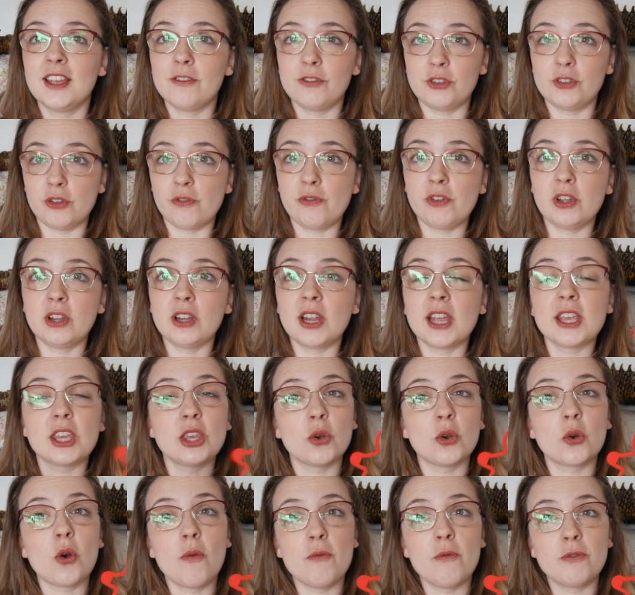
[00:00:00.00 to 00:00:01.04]
If you feel
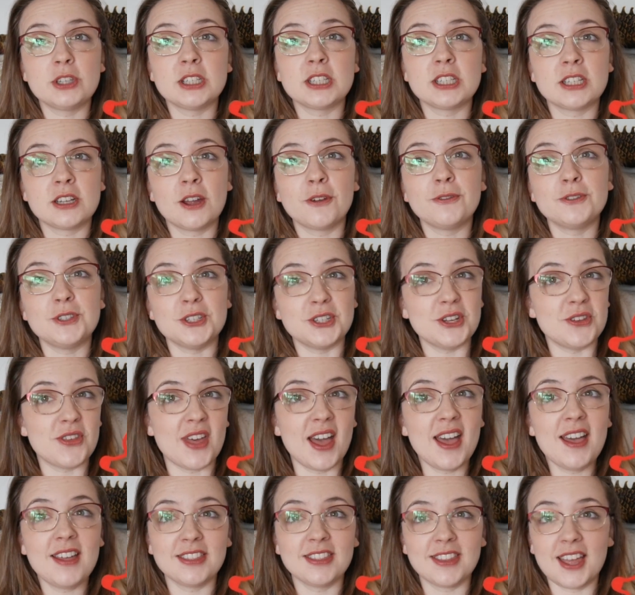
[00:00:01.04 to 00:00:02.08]
like you're confident enough to do
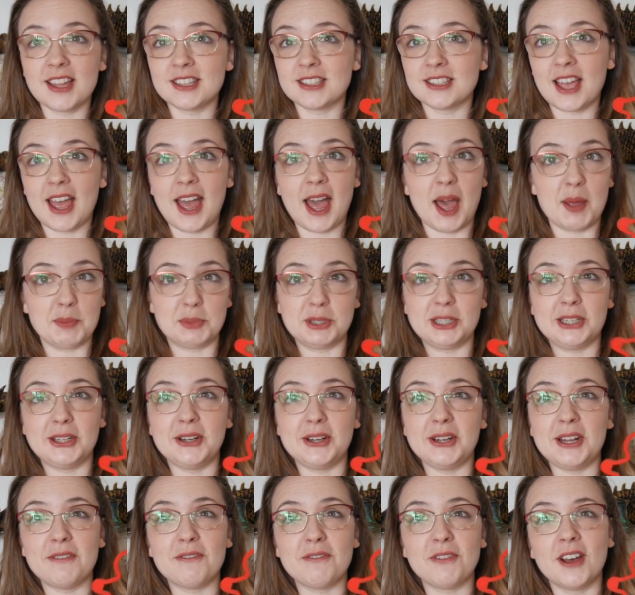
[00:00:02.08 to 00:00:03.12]
that, that's
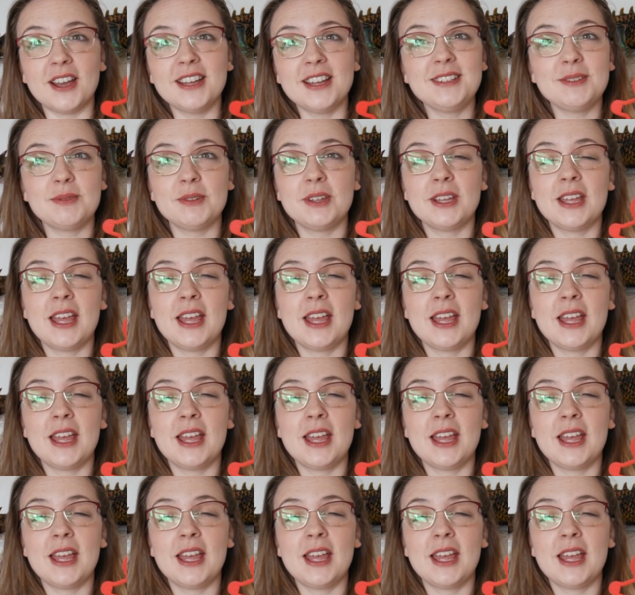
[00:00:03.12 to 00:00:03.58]
absolutely fine.